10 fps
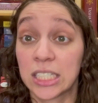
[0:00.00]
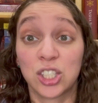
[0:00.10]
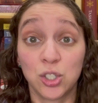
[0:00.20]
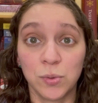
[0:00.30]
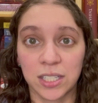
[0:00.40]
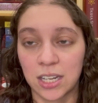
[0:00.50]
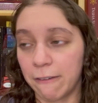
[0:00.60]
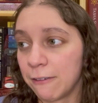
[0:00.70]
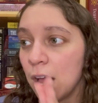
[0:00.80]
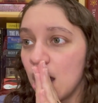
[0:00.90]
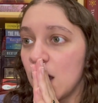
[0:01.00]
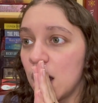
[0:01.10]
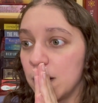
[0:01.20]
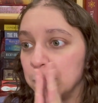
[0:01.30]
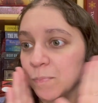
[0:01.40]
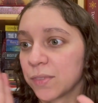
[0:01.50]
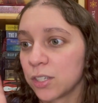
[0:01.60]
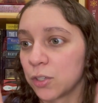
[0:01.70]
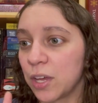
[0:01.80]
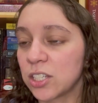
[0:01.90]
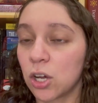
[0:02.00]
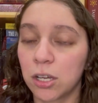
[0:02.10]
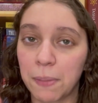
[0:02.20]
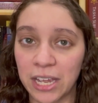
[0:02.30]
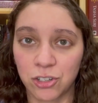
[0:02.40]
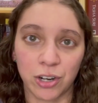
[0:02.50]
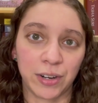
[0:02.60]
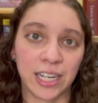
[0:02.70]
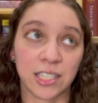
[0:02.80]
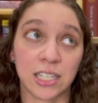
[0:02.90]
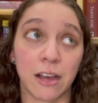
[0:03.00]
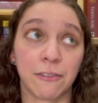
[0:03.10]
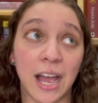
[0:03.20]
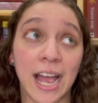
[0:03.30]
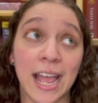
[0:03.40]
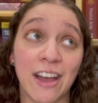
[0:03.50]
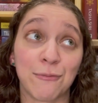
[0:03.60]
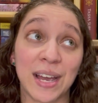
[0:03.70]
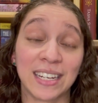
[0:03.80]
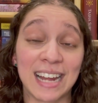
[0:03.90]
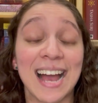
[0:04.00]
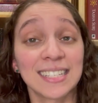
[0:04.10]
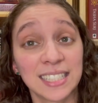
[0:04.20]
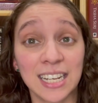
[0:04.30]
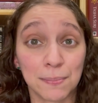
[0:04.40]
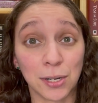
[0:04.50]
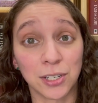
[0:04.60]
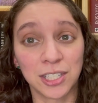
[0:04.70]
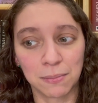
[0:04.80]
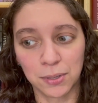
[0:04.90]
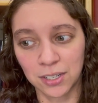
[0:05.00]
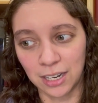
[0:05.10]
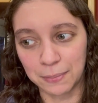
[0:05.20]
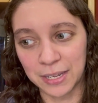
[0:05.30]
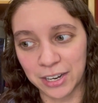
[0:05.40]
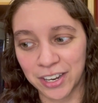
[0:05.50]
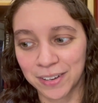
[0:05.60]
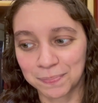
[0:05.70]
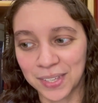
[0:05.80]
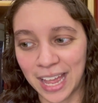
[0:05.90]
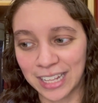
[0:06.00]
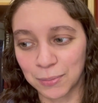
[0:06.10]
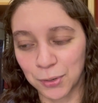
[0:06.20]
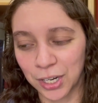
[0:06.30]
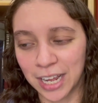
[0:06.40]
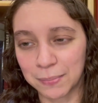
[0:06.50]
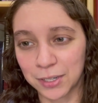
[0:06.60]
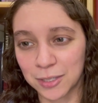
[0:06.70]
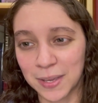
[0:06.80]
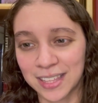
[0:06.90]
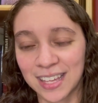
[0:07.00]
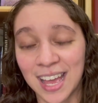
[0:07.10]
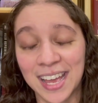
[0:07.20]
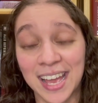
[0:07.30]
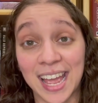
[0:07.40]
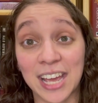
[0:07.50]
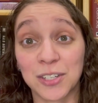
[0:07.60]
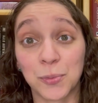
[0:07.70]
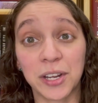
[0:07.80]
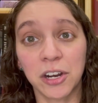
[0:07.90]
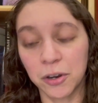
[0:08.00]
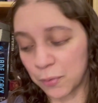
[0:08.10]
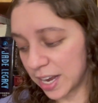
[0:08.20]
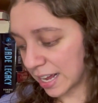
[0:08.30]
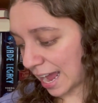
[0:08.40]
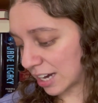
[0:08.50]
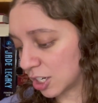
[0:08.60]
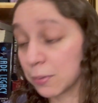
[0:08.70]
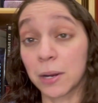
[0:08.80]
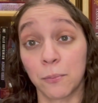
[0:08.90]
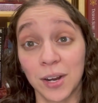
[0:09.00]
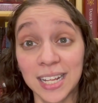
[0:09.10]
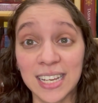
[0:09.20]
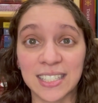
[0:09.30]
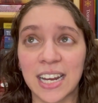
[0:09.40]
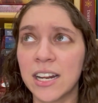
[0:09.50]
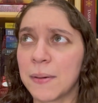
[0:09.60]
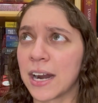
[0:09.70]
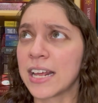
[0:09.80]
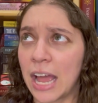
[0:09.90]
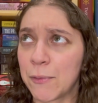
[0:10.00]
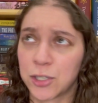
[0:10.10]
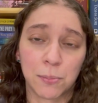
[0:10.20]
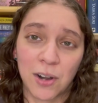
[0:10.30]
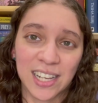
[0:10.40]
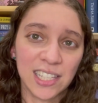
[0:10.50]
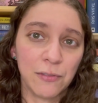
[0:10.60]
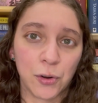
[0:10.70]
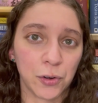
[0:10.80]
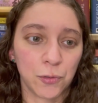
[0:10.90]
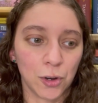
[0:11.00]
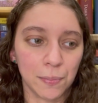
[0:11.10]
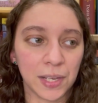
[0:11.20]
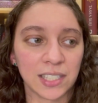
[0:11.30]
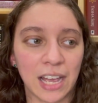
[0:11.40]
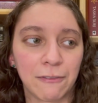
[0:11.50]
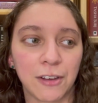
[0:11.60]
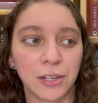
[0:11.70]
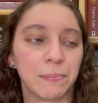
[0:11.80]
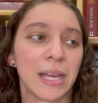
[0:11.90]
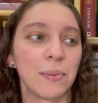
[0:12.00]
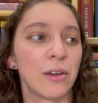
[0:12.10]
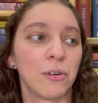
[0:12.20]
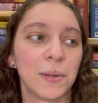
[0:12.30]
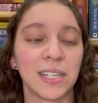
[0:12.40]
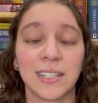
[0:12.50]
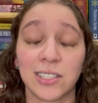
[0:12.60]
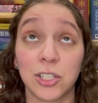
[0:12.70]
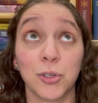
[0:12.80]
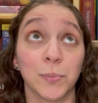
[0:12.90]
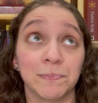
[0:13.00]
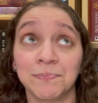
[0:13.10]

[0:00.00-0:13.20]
doing stuff. So that's all Patreon related stuff. I have my last in-person book club here at the Brookline Booksmith, and we are reading actually a book I'm really excited about. I was surprised they voted for it because I felt maybe it would be a little too,